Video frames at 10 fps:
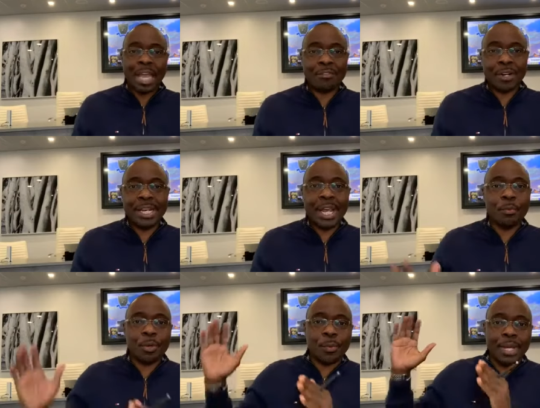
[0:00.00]
every day
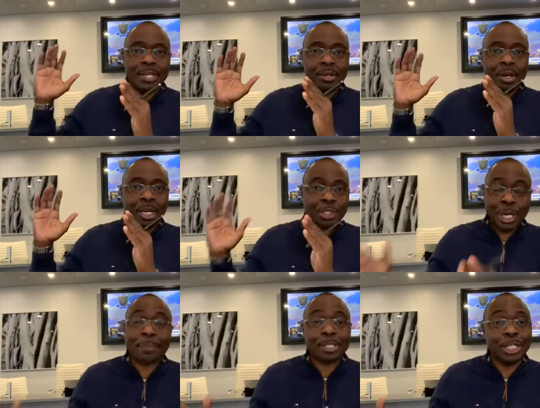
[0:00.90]
we read a
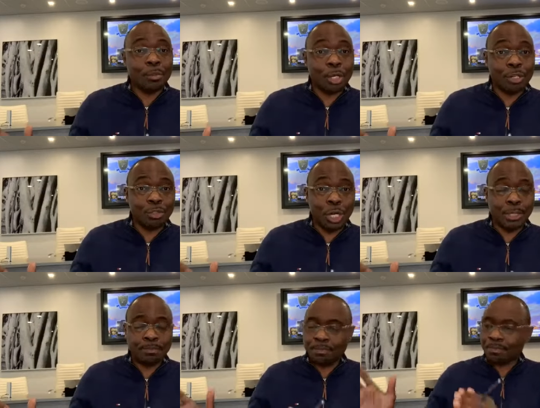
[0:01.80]
chapter in the book of
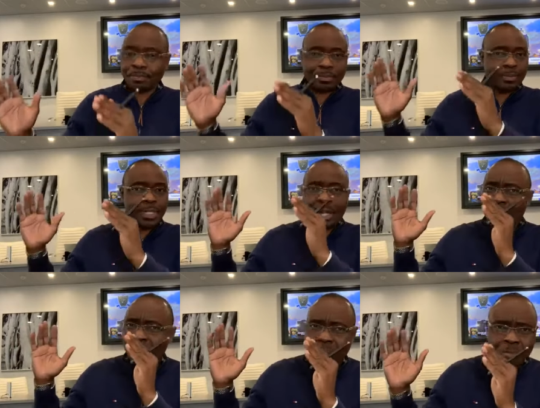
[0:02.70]
John,
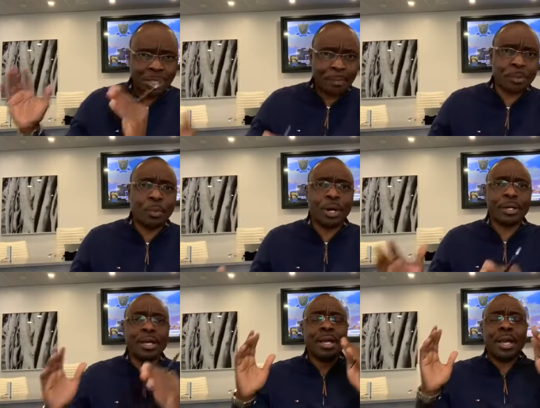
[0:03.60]
uh, chapter
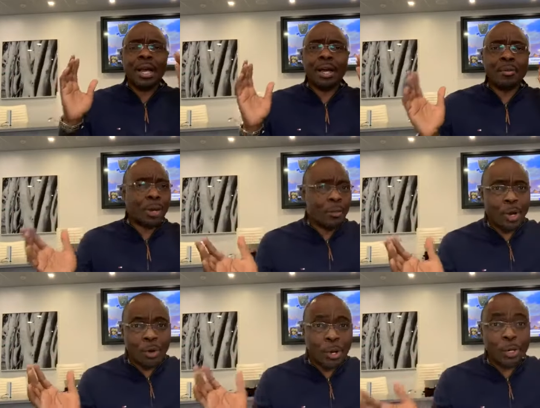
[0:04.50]
1, um, and
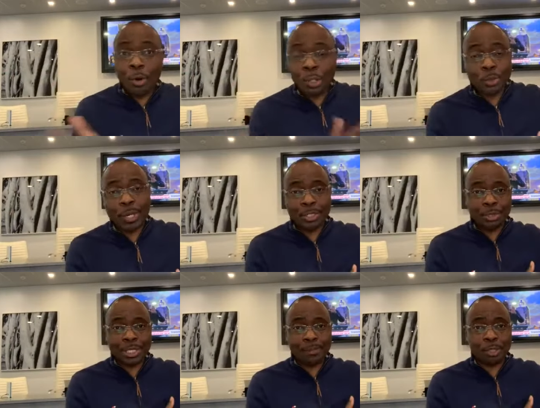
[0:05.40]
we're going all the way
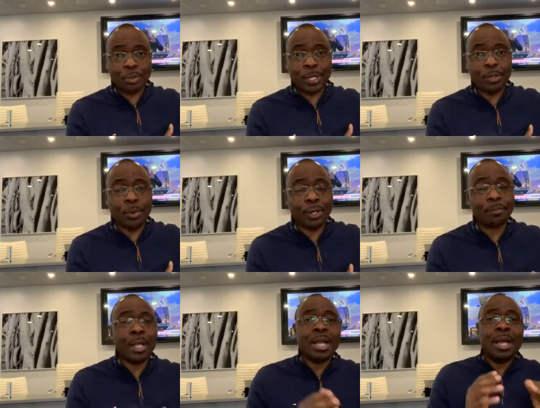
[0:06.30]
to chapter
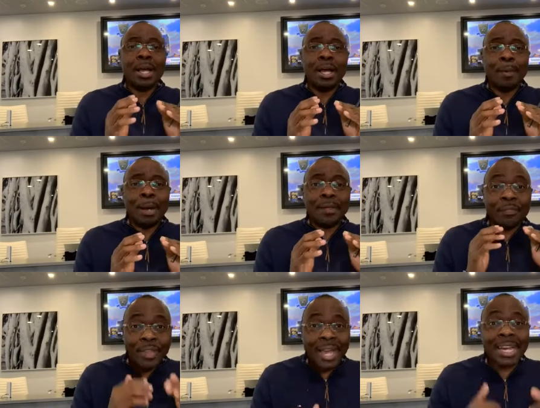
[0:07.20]
21. Um,
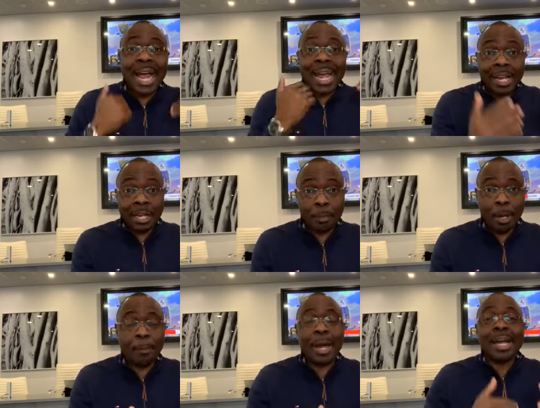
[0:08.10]
and then I come
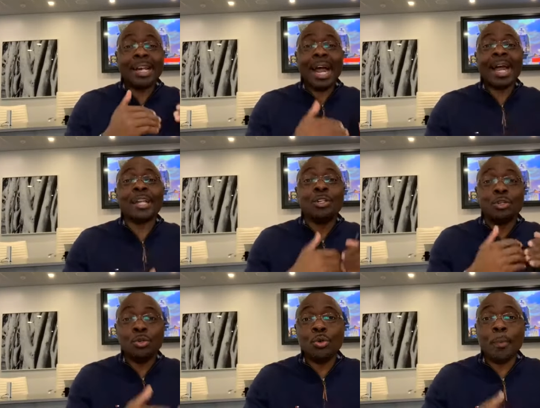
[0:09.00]
up and I
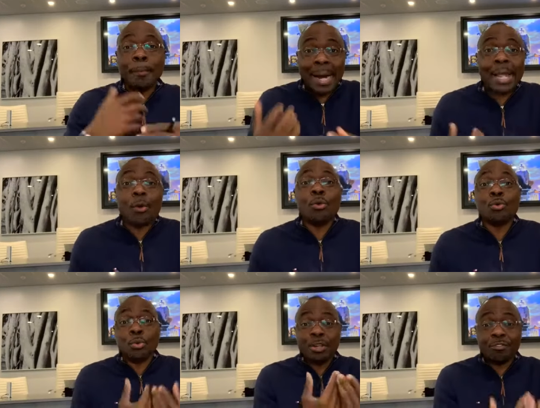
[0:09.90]
do my
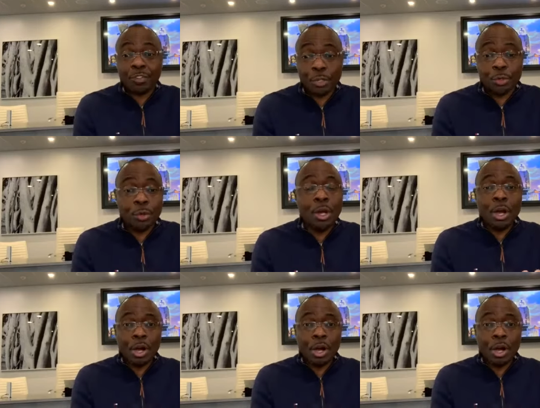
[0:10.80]
own review